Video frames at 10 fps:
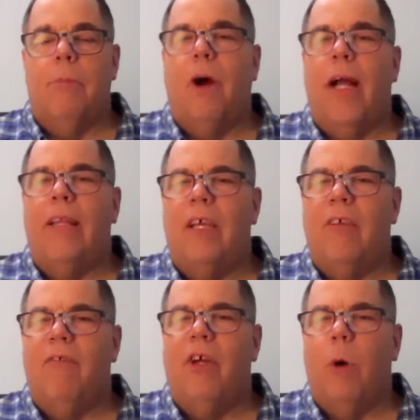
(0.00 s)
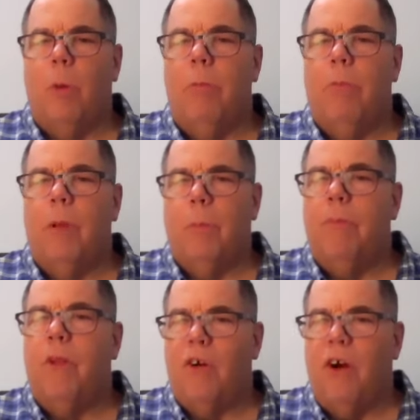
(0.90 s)
pride that you feel, the
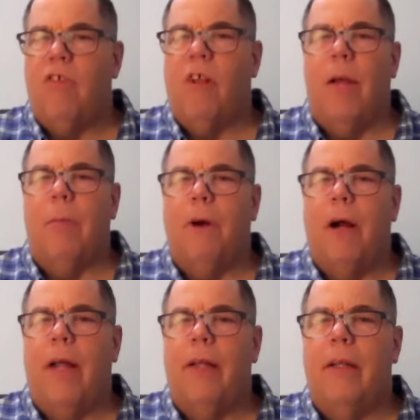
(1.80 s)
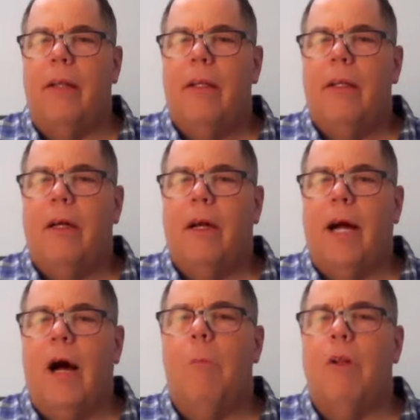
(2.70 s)
Crestline pride,
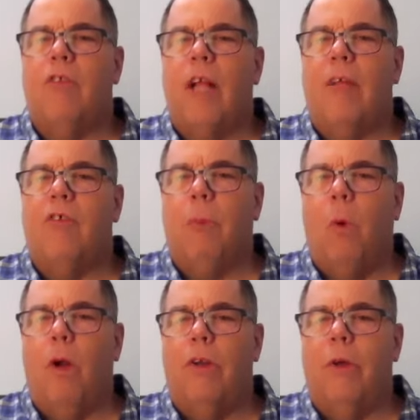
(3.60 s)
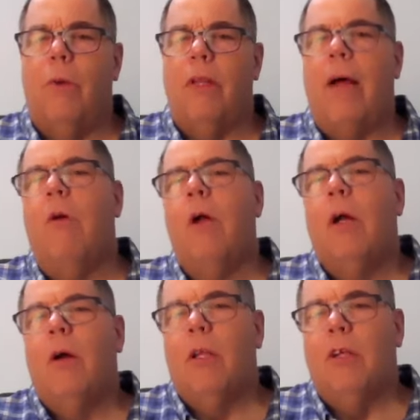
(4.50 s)
how much that's important to you, and that
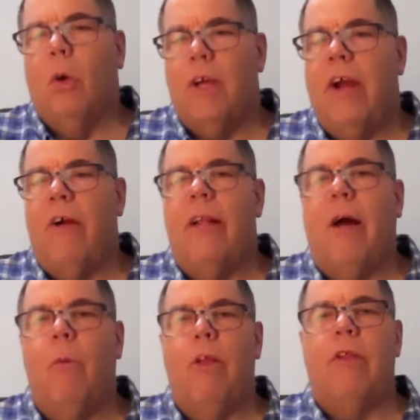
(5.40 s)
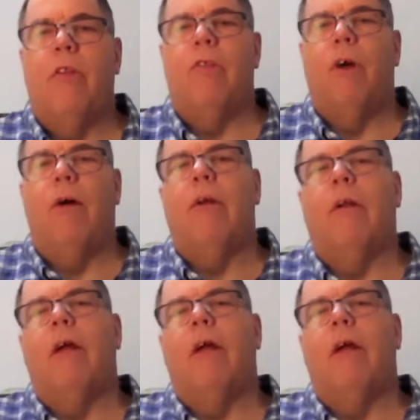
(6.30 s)
you'll carry that with you throughout your